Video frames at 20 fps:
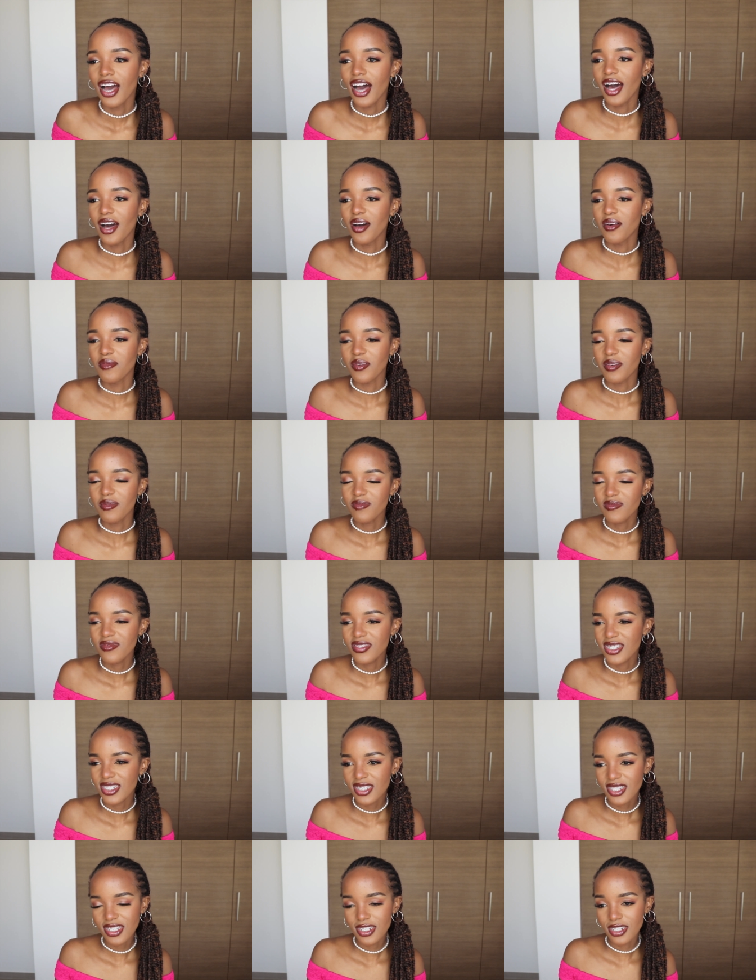Um, I'm
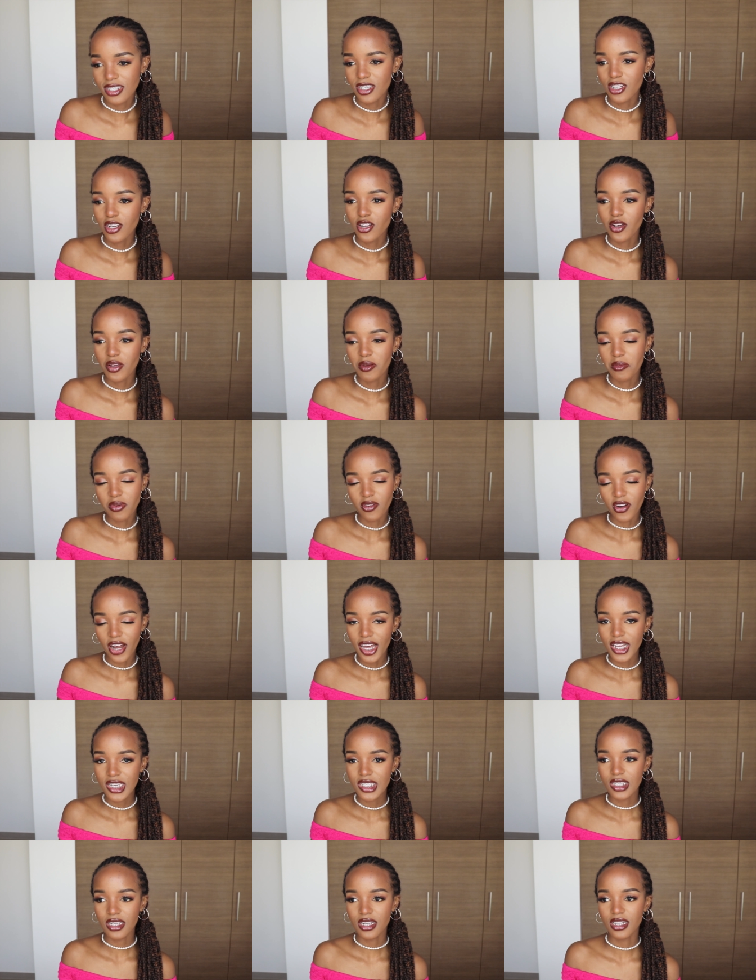just, you know,
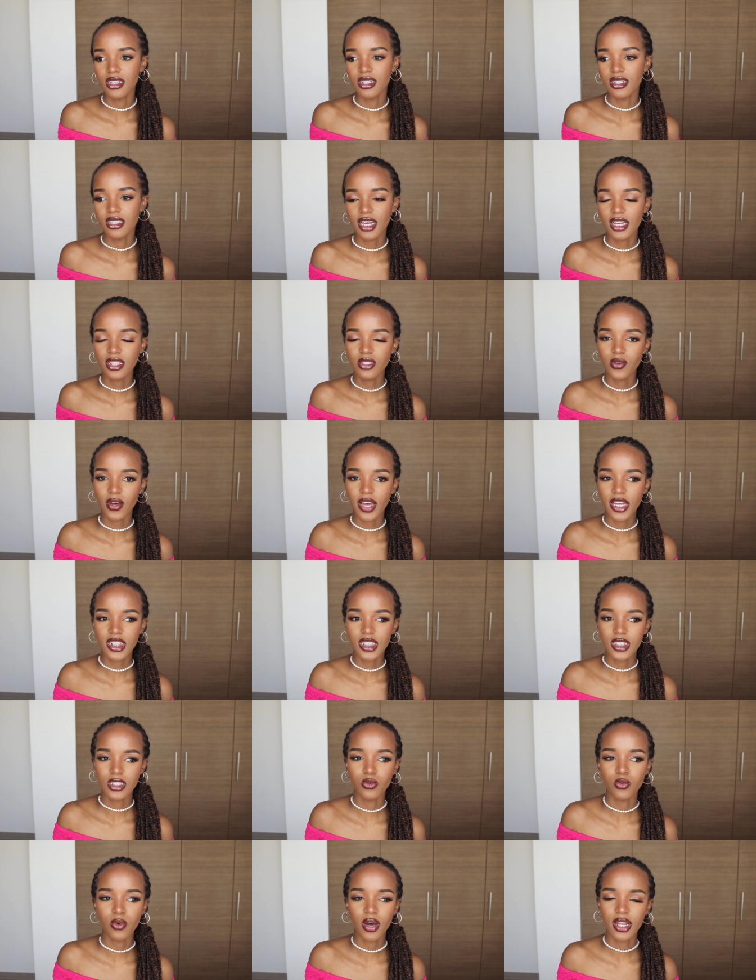impressed and that's why
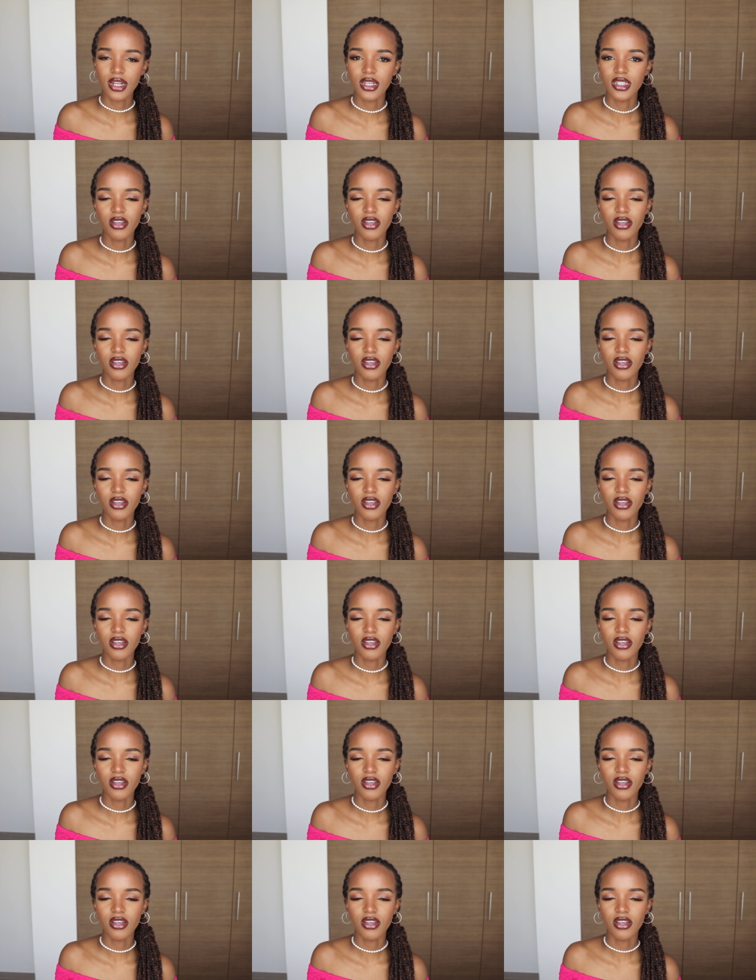she's one,